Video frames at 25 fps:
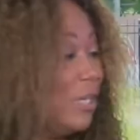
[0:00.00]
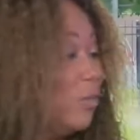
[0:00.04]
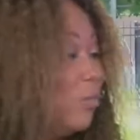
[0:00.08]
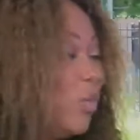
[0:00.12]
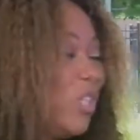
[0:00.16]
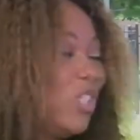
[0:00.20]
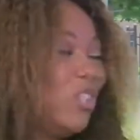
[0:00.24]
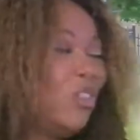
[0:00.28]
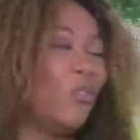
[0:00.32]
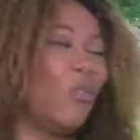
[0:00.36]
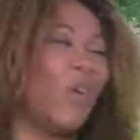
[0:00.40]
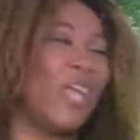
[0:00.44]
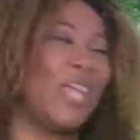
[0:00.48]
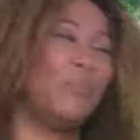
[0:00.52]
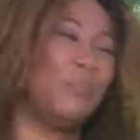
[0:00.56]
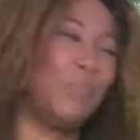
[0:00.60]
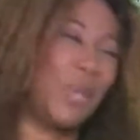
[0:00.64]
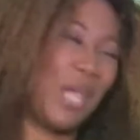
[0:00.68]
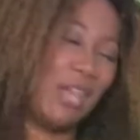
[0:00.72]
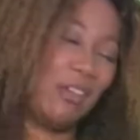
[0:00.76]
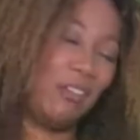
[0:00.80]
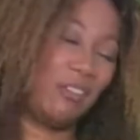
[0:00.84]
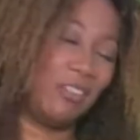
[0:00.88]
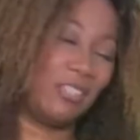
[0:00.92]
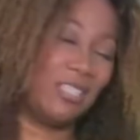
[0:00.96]
again with great
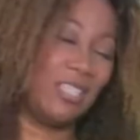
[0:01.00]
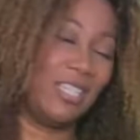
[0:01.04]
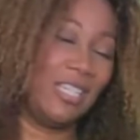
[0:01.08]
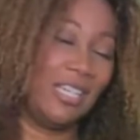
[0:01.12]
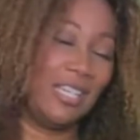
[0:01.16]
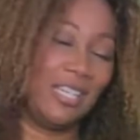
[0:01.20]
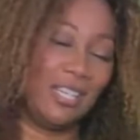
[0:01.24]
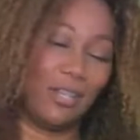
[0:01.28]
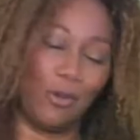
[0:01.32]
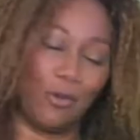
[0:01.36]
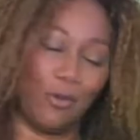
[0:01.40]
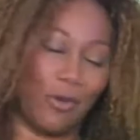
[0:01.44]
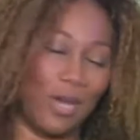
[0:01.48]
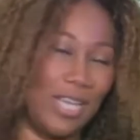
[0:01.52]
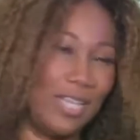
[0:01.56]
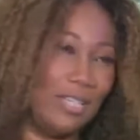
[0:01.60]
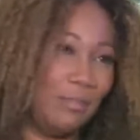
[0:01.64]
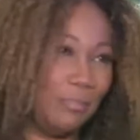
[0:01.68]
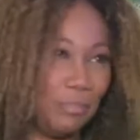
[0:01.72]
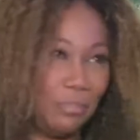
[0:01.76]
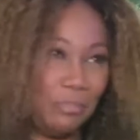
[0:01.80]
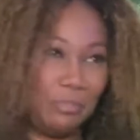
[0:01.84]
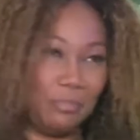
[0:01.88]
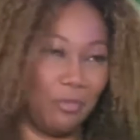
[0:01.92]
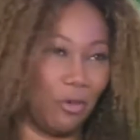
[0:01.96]
parenting and great
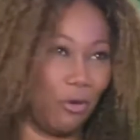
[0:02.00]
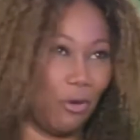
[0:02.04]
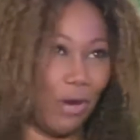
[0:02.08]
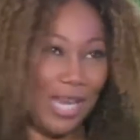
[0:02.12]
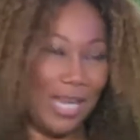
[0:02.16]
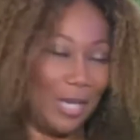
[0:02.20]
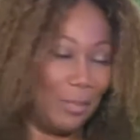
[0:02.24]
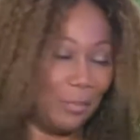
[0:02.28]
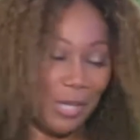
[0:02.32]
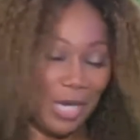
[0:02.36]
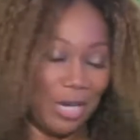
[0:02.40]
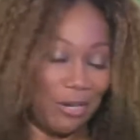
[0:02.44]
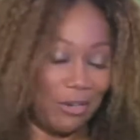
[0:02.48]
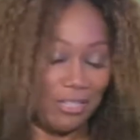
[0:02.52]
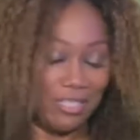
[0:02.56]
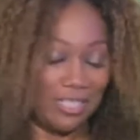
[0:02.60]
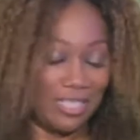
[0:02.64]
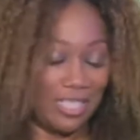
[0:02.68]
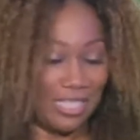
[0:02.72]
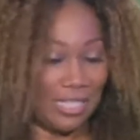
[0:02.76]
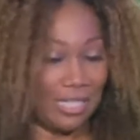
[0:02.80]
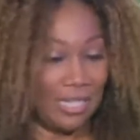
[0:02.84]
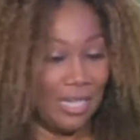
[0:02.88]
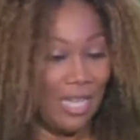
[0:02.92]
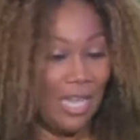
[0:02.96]

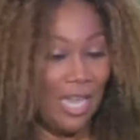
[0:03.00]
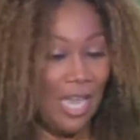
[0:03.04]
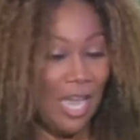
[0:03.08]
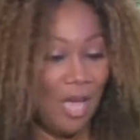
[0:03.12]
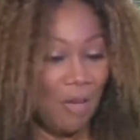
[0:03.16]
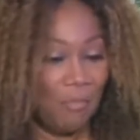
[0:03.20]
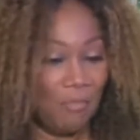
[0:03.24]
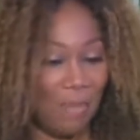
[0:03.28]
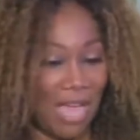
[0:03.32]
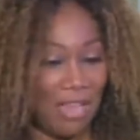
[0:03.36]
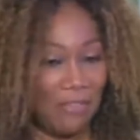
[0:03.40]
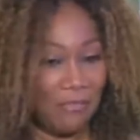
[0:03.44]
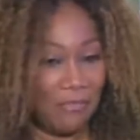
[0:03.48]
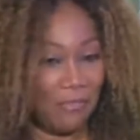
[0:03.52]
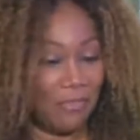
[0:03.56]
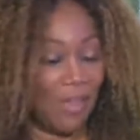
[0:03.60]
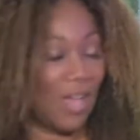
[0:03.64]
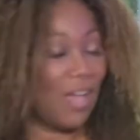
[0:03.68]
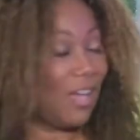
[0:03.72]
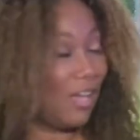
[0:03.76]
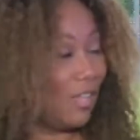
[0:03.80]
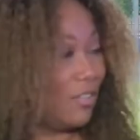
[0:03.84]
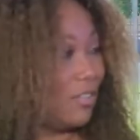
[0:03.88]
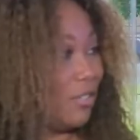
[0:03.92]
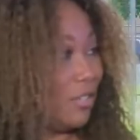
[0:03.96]
grandparenting. My
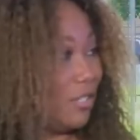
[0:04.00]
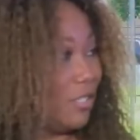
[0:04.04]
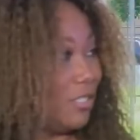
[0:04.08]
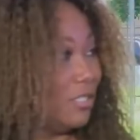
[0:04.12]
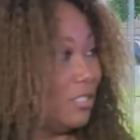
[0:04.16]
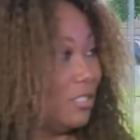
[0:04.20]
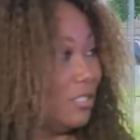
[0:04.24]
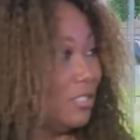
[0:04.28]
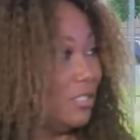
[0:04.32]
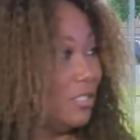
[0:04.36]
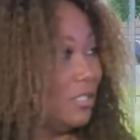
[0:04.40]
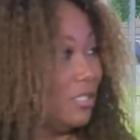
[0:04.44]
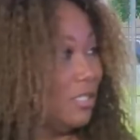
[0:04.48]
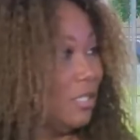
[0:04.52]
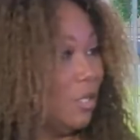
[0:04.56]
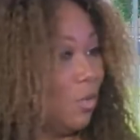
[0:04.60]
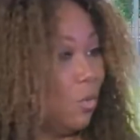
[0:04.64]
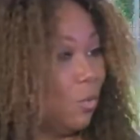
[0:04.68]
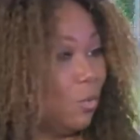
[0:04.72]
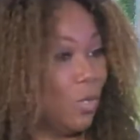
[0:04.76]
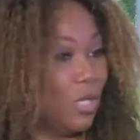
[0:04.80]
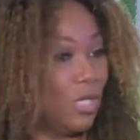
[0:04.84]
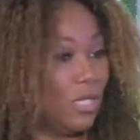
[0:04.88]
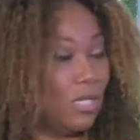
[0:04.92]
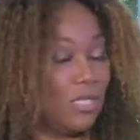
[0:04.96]
father
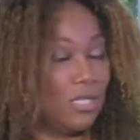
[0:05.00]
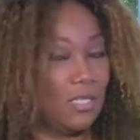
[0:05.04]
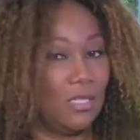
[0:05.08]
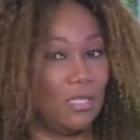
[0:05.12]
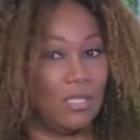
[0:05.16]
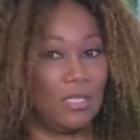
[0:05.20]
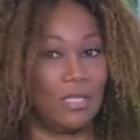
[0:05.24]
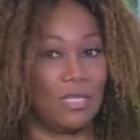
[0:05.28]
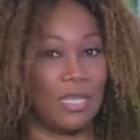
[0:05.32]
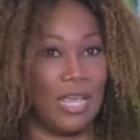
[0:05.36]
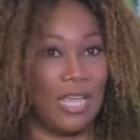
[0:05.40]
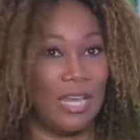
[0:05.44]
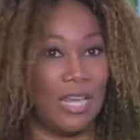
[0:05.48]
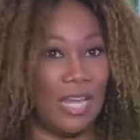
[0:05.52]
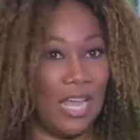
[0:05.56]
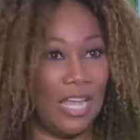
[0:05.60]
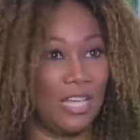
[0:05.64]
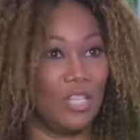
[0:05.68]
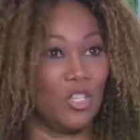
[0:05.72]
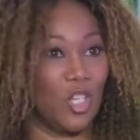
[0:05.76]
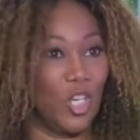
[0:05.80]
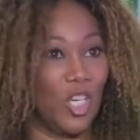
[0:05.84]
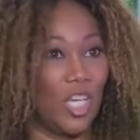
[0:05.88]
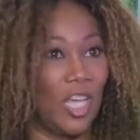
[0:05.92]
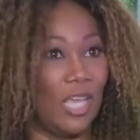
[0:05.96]
was an
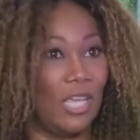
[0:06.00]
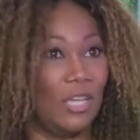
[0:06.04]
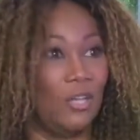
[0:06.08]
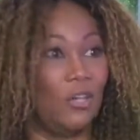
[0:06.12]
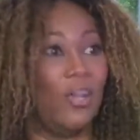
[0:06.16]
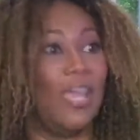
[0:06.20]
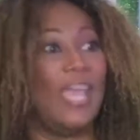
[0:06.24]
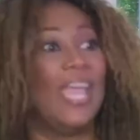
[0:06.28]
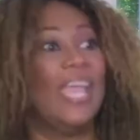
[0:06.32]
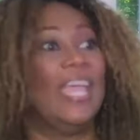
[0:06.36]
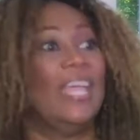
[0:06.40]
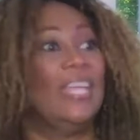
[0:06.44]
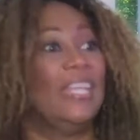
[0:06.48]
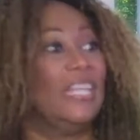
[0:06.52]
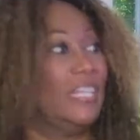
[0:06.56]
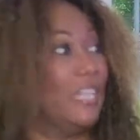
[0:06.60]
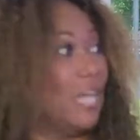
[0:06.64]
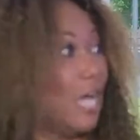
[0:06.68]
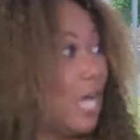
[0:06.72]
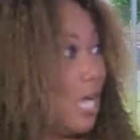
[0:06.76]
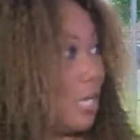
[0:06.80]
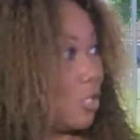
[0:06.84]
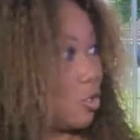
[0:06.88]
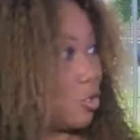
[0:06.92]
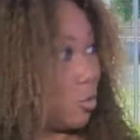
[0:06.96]
educator and
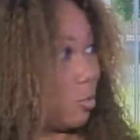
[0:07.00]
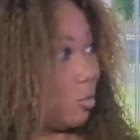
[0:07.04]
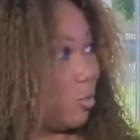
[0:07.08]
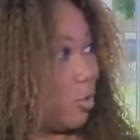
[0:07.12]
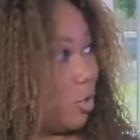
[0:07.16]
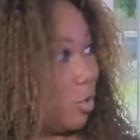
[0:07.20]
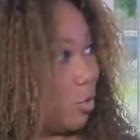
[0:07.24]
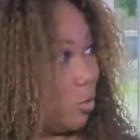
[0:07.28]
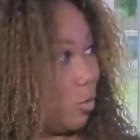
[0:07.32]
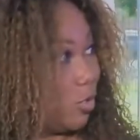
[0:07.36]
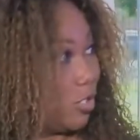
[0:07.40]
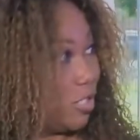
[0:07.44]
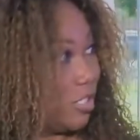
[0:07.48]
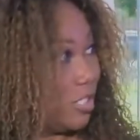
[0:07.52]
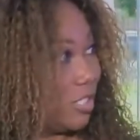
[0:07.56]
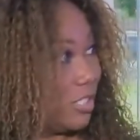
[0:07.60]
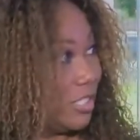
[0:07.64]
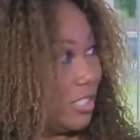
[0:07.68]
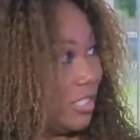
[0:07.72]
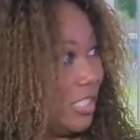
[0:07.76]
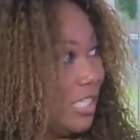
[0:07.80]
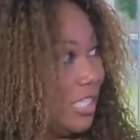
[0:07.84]
an entrepreneur.